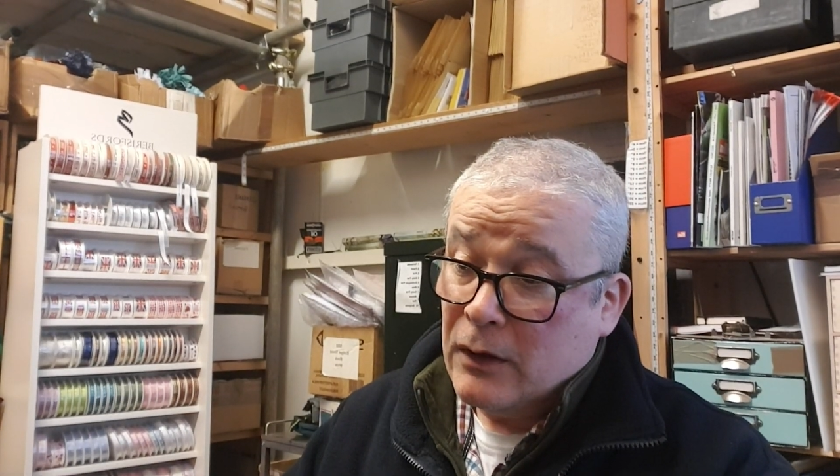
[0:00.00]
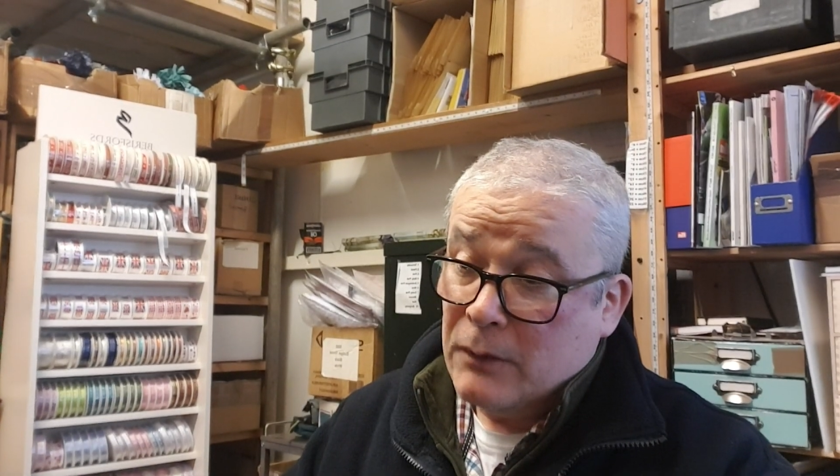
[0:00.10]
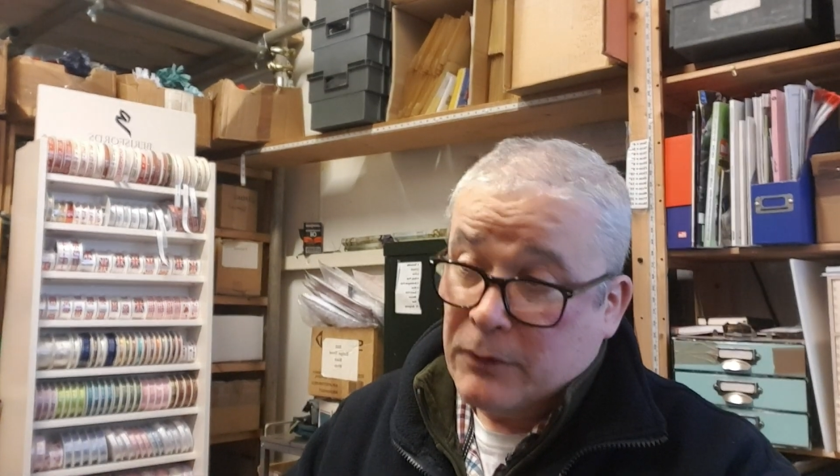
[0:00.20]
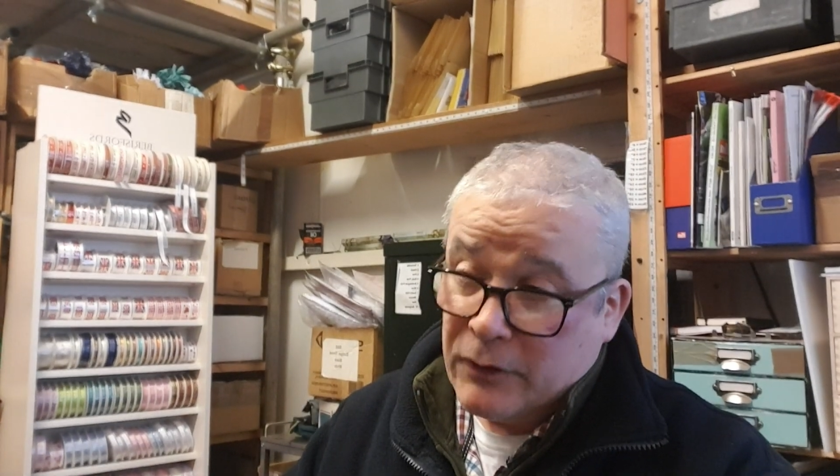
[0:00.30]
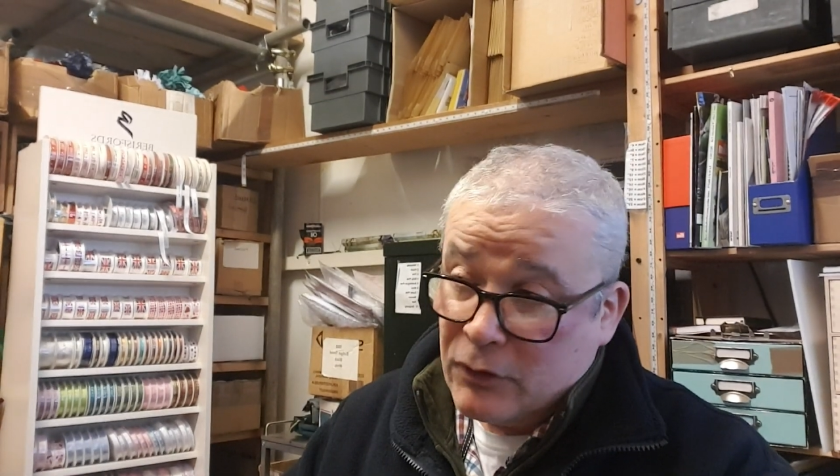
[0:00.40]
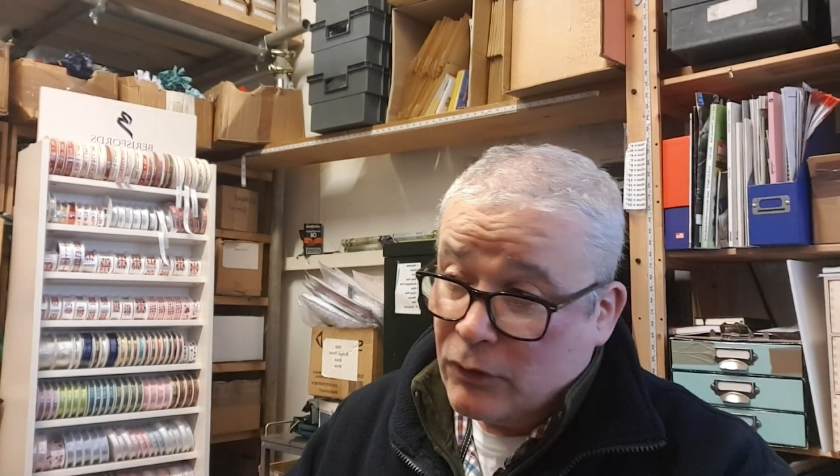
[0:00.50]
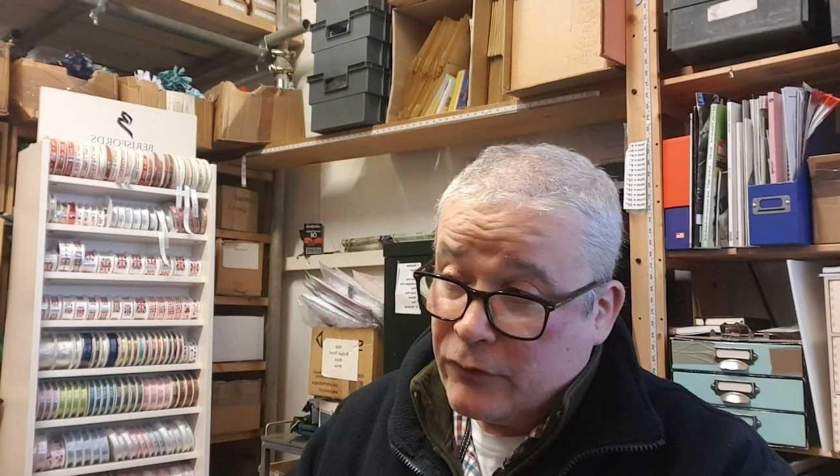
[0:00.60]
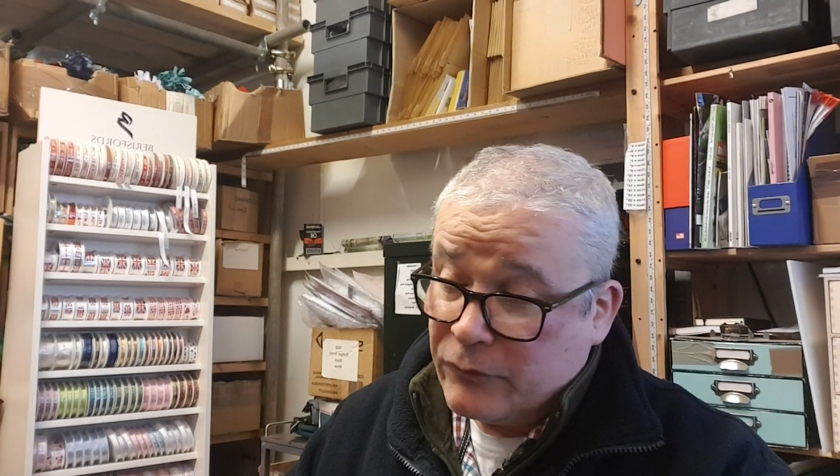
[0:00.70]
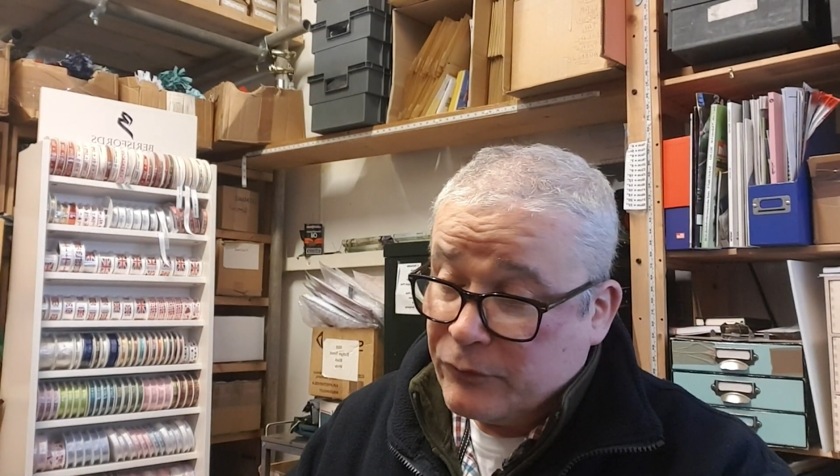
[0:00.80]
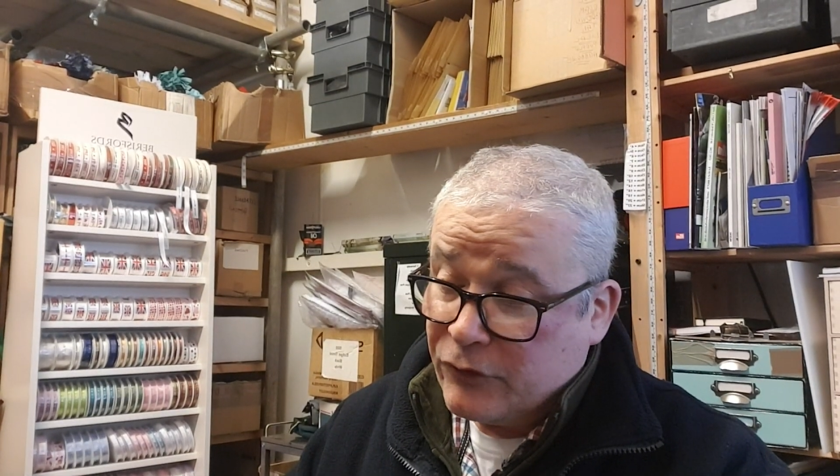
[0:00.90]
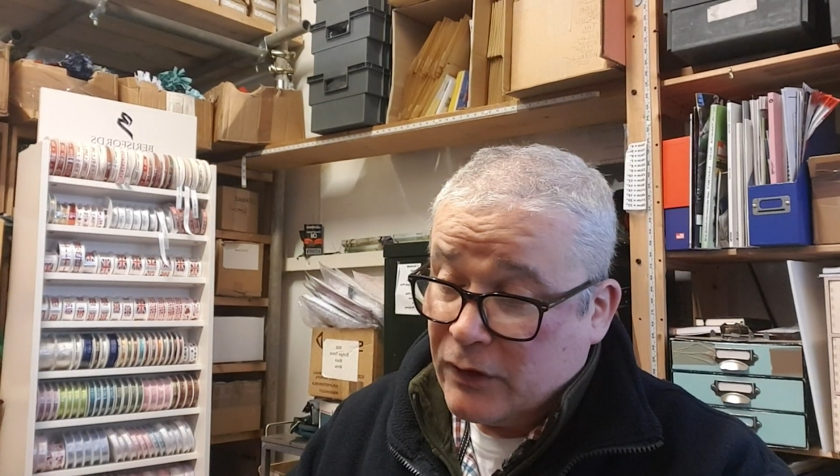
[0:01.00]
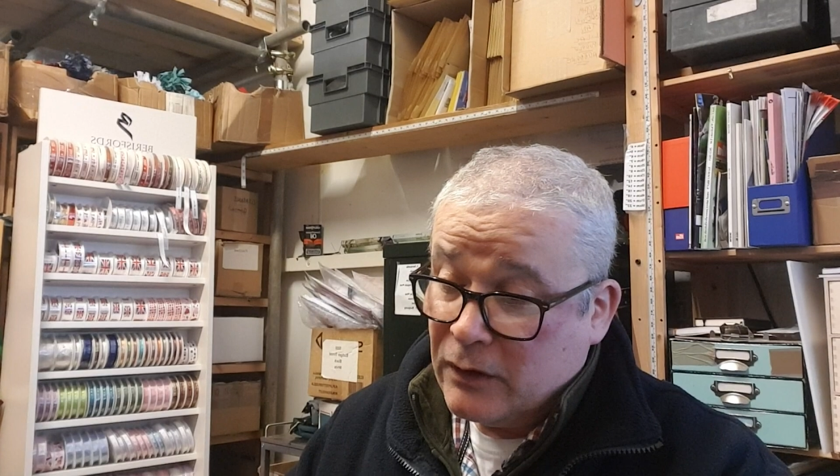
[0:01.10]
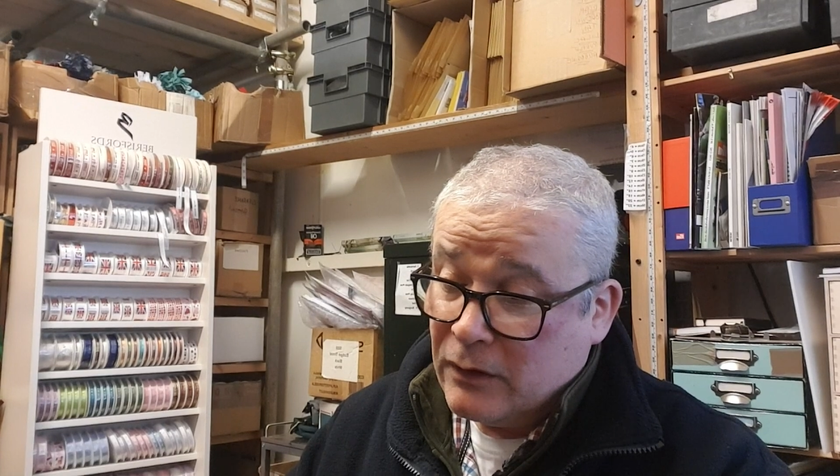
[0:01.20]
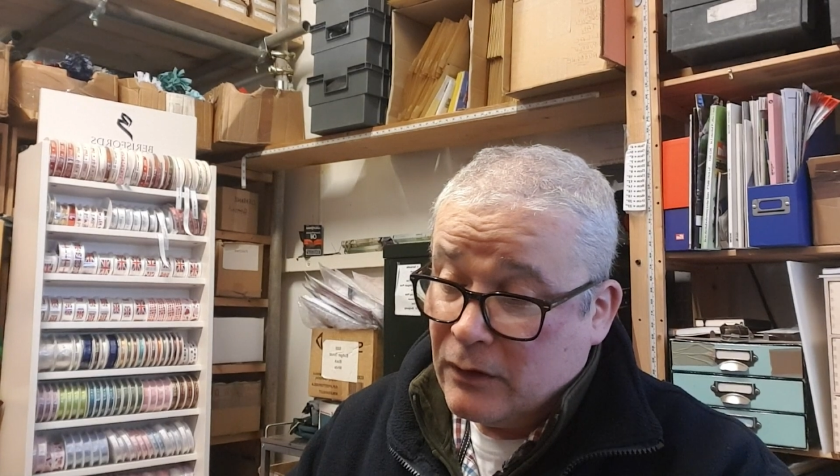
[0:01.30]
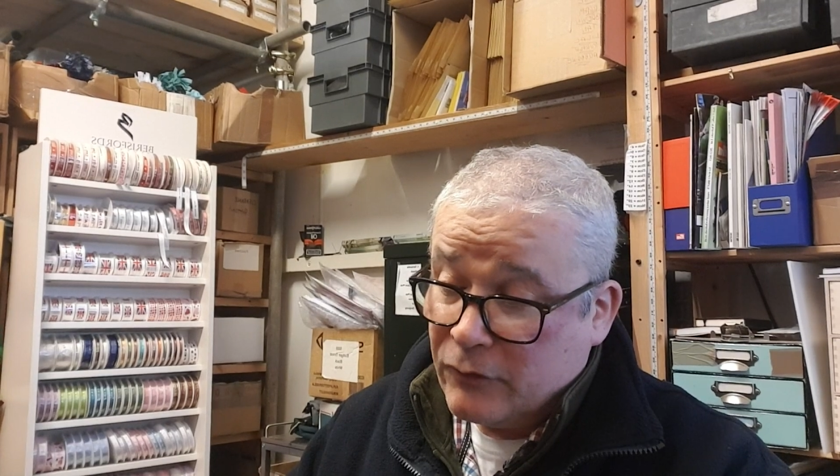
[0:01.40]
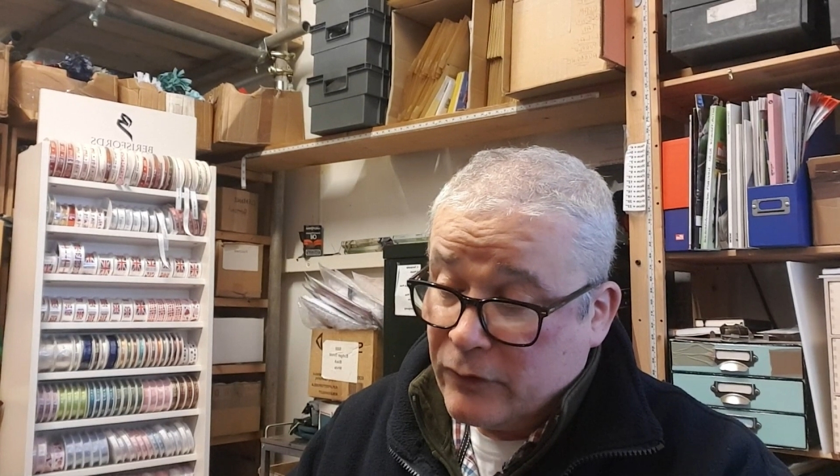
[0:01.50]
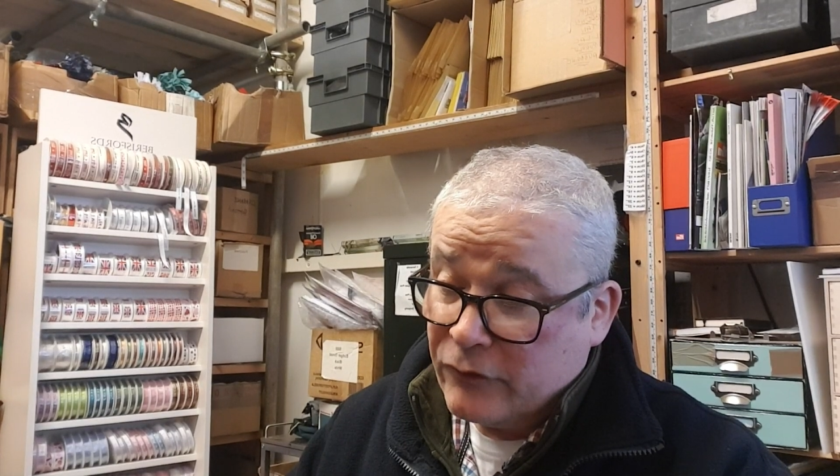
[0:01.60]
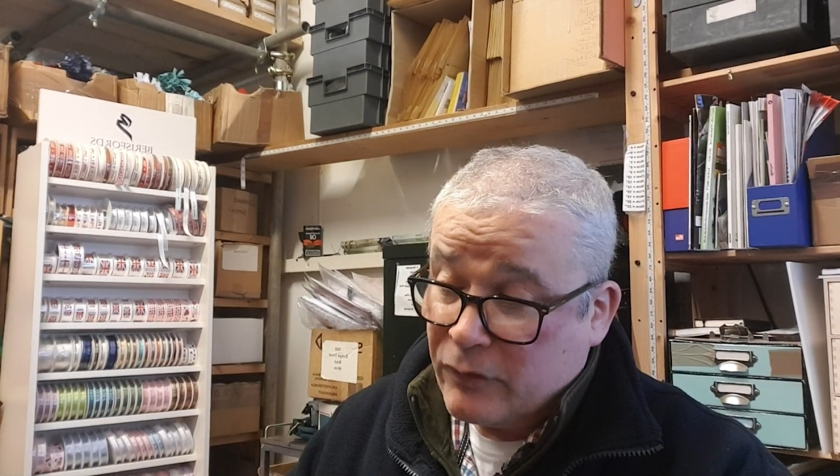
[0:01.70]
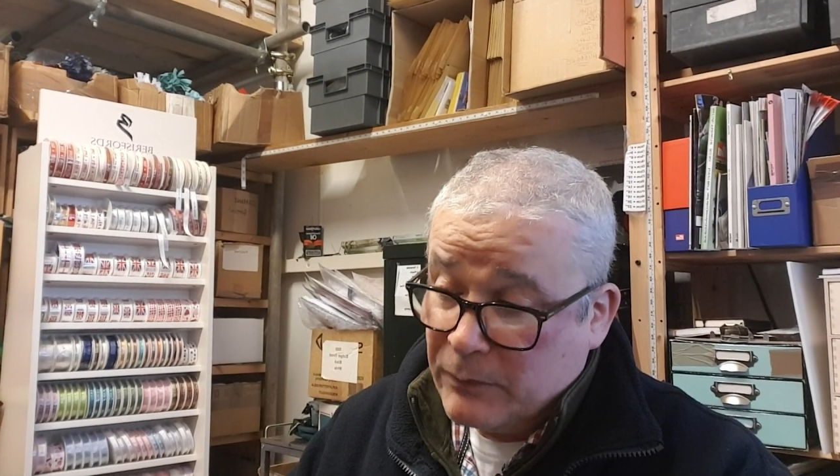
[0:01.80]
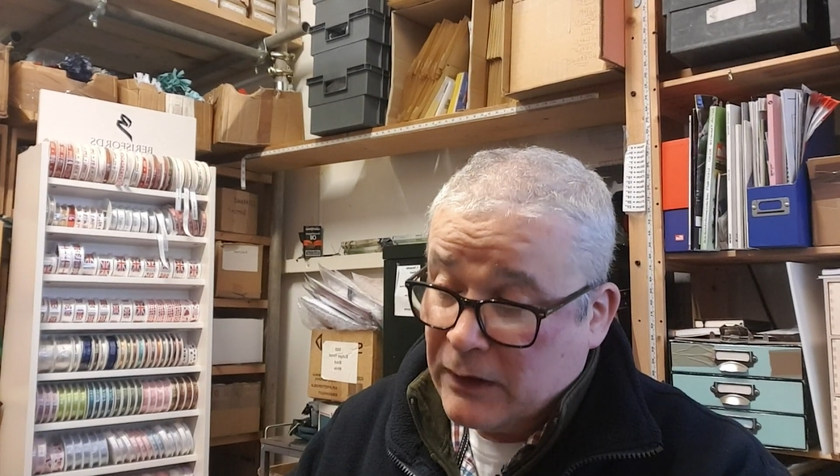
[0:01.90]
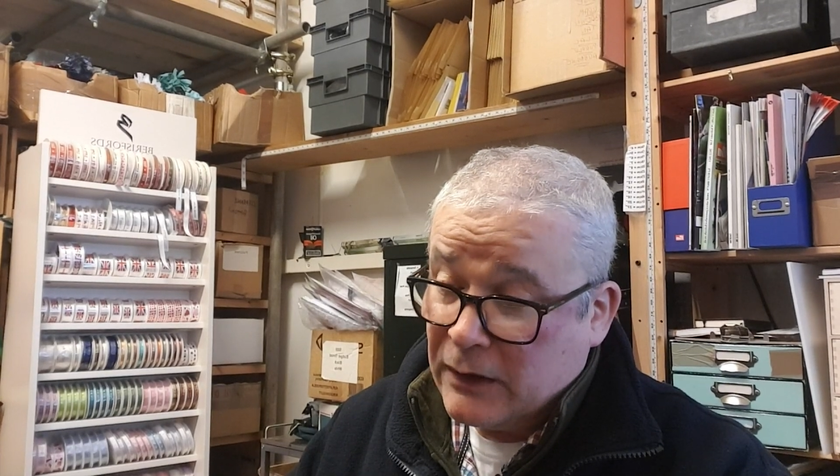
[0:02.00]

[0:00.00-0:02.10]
But you look at this machine, and to me,